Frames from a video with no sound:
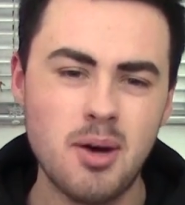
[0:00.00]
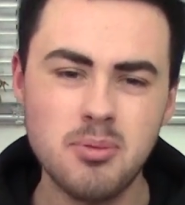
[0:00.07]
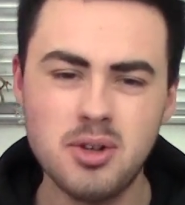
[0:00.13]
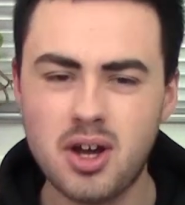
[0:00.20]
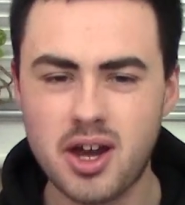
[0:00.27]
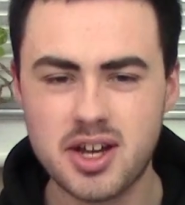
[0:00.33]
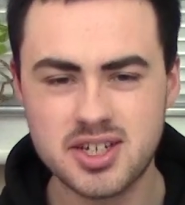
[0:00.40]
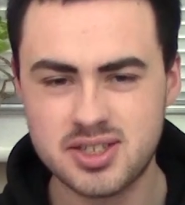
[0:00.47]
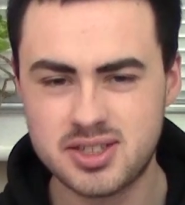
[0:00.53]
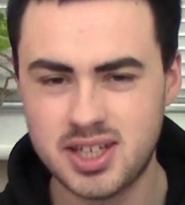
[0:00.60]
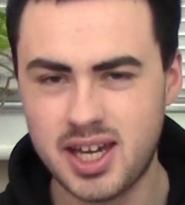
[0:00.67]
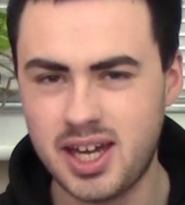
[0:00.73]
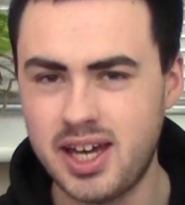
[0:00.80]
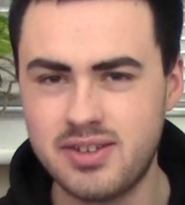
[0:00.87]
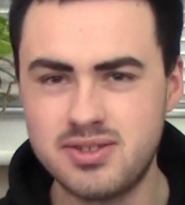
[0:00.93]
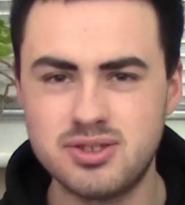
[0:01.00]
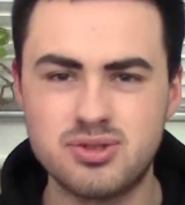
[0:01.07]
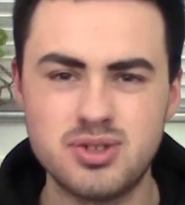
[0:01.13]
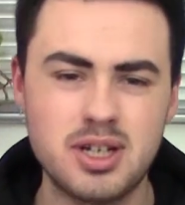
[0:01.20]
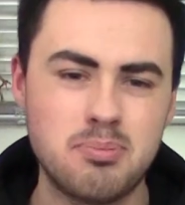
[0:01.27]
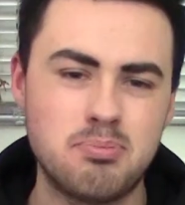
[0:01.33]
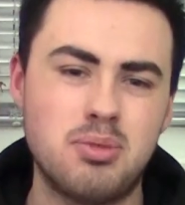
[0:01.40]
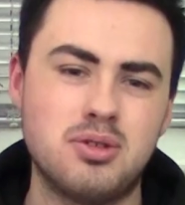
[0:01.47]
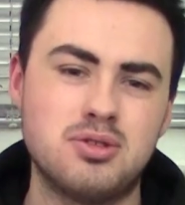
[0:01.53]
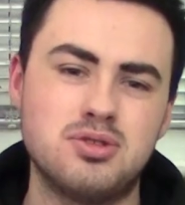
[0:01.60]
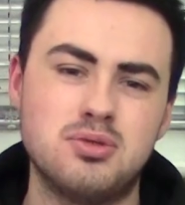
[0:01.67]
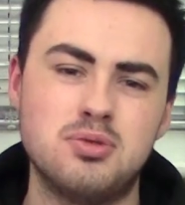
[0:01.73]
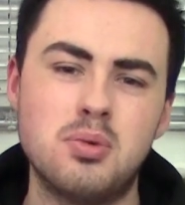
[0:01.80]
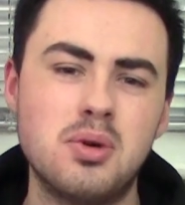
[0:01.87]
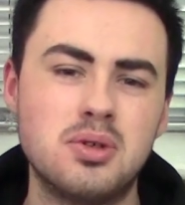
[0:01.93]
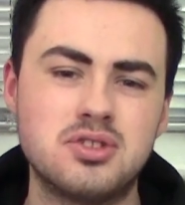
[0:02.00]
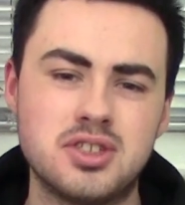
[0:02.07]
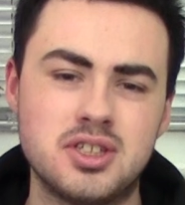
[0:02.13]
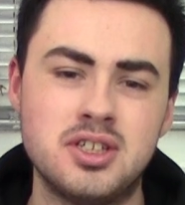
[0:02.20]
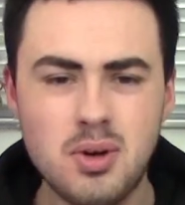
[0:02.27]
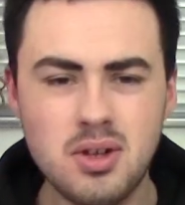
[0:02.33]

I'm not going to sit here and drink bottled water.